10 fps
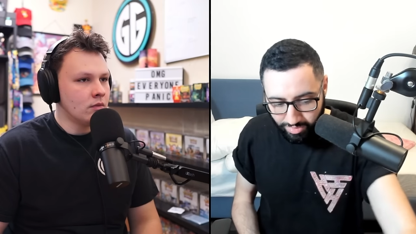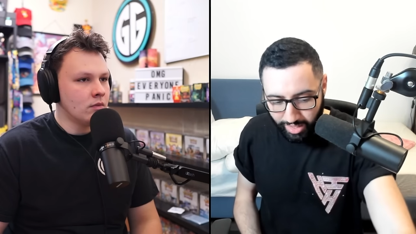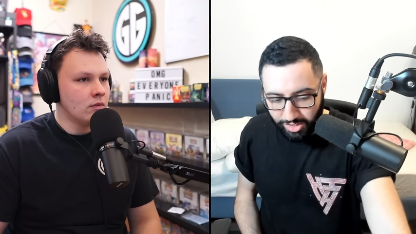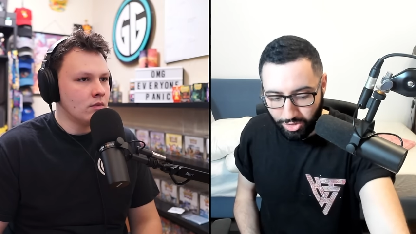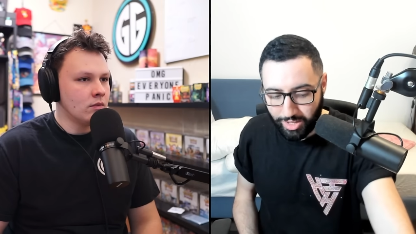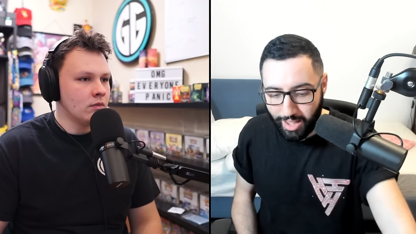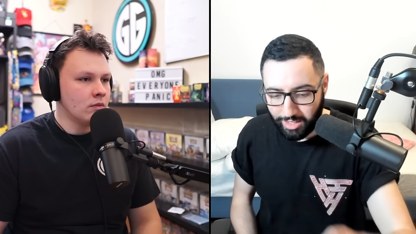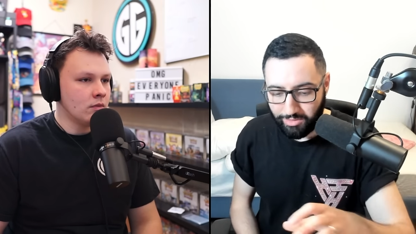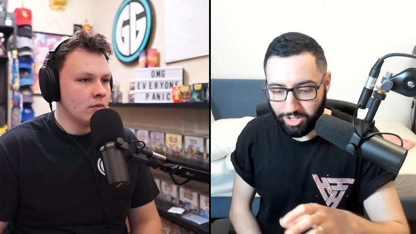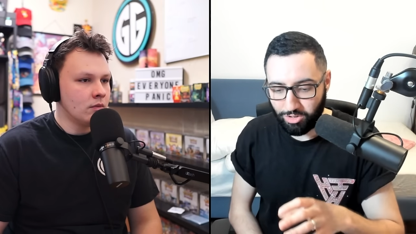Speaker 1: And so the
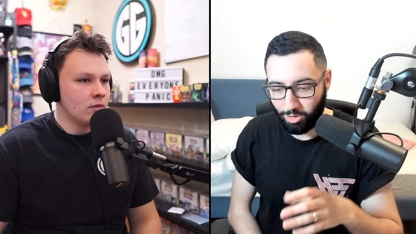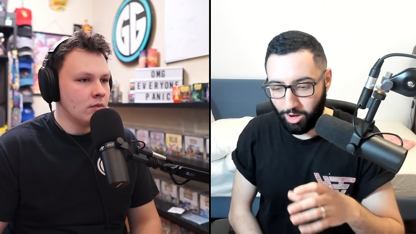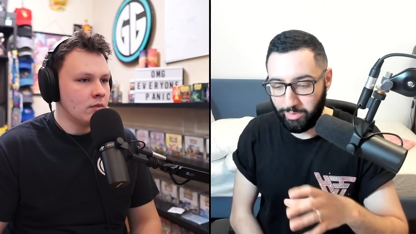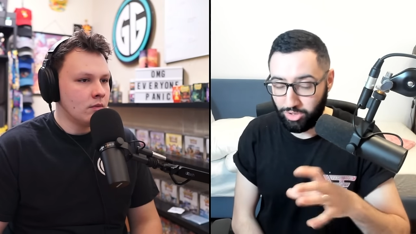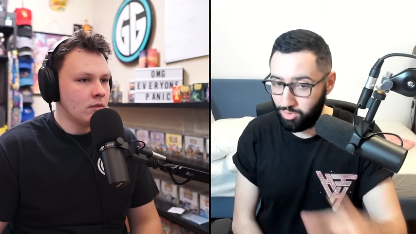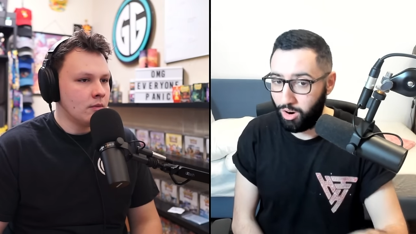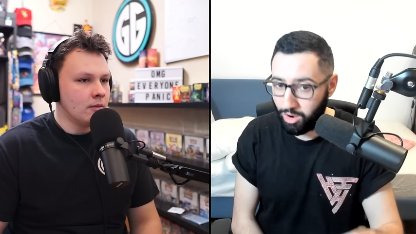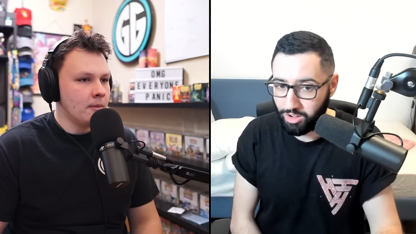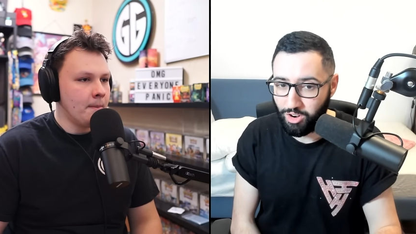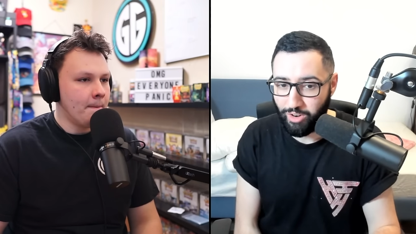activation requirement, you are
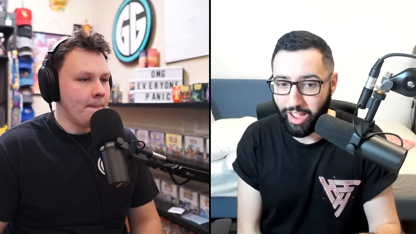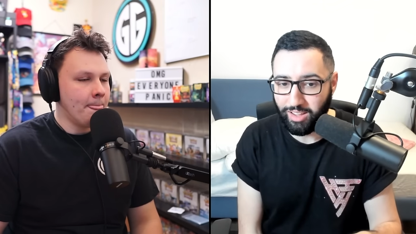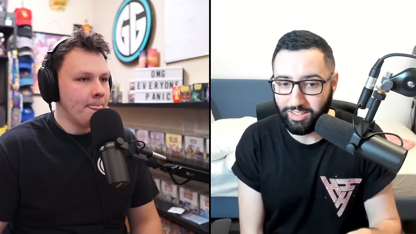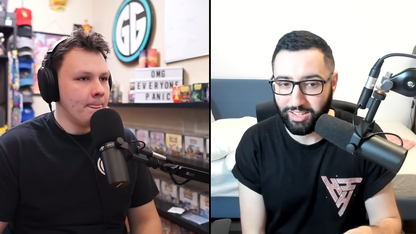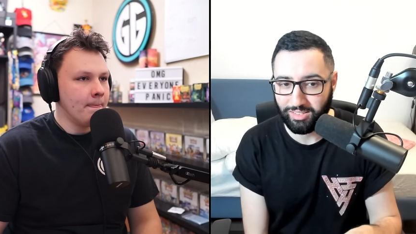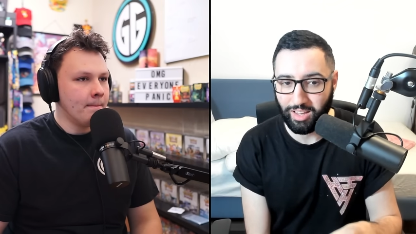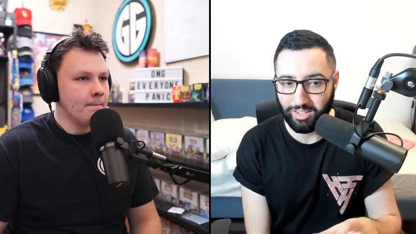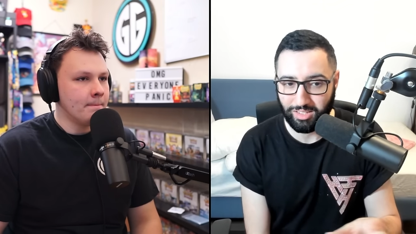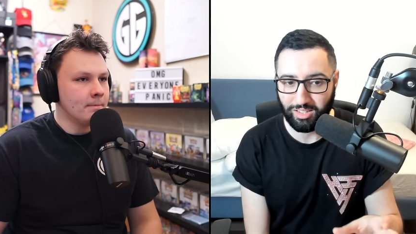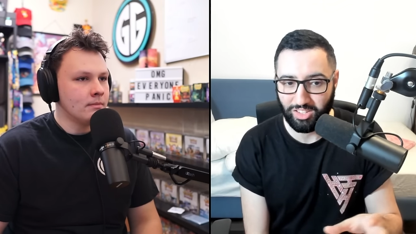correct, is that
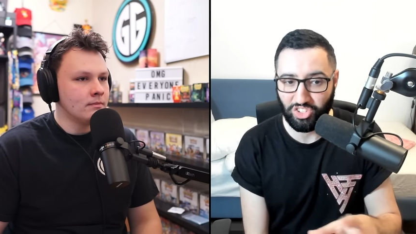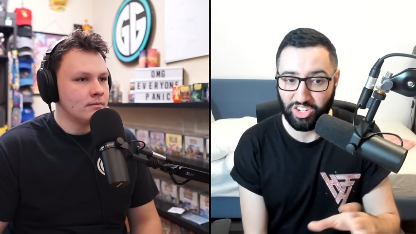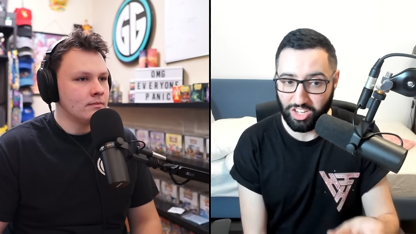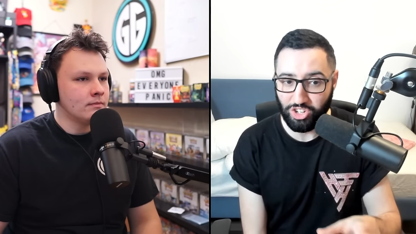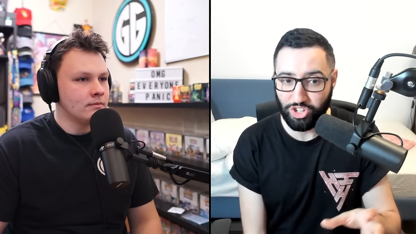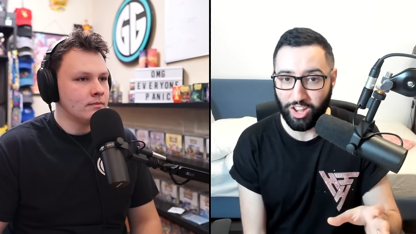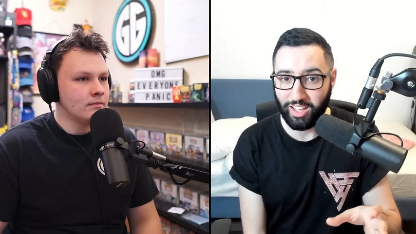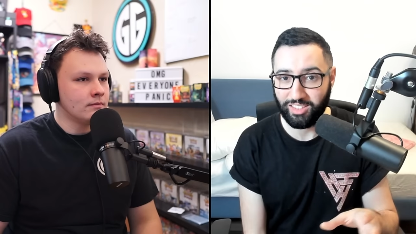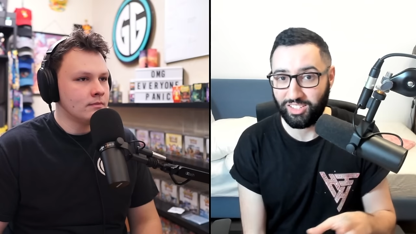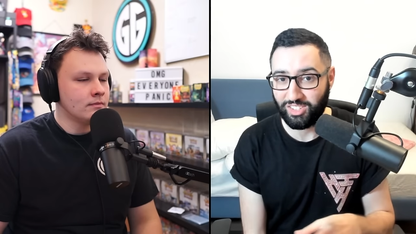it's it's niche
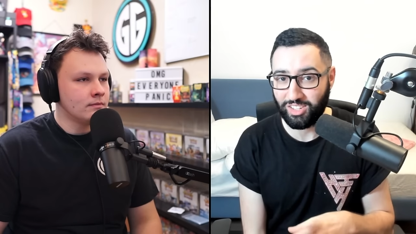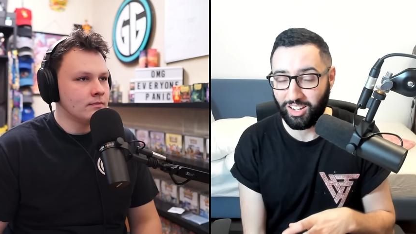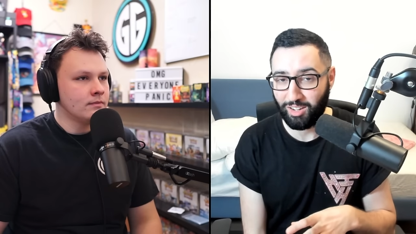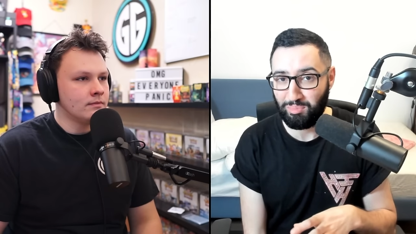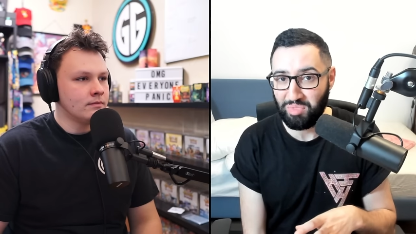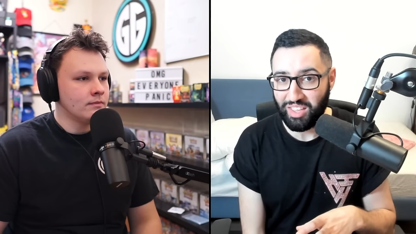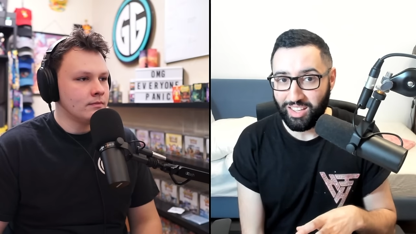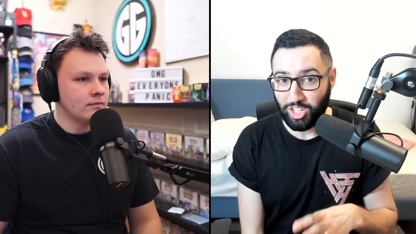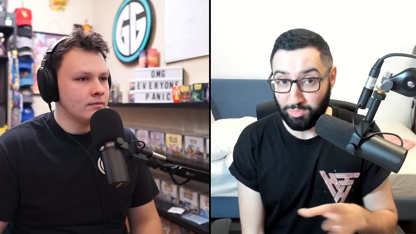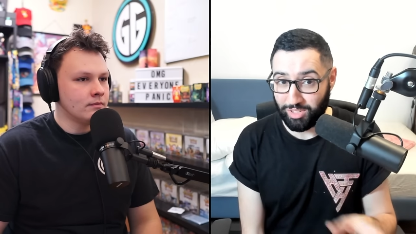and it's um,
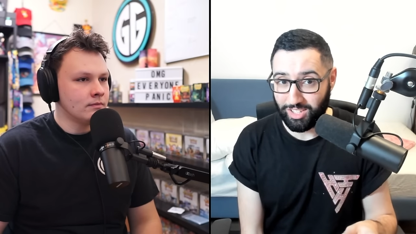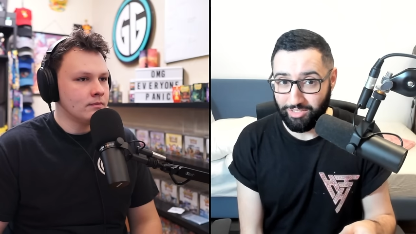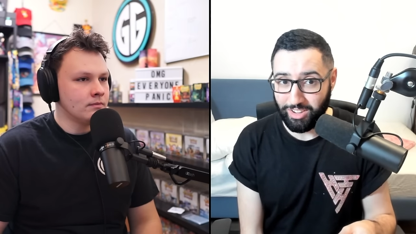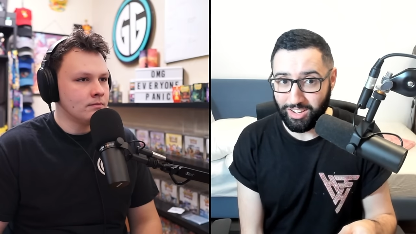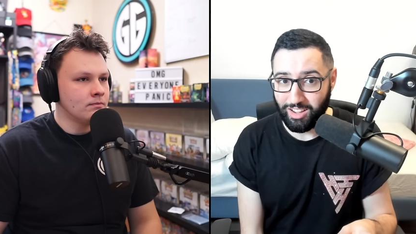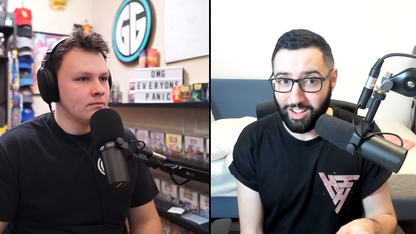specific,